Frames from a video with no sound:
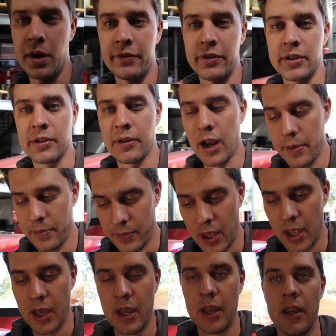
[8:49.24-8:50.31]
we have to scrape.
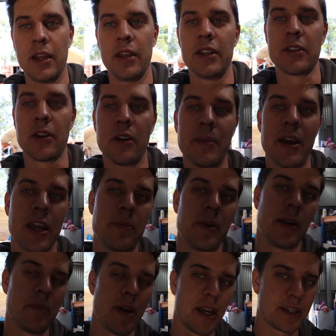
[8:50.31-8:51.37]
It's going to make a
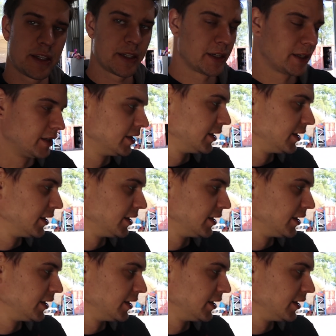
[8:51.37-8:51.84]
big mess,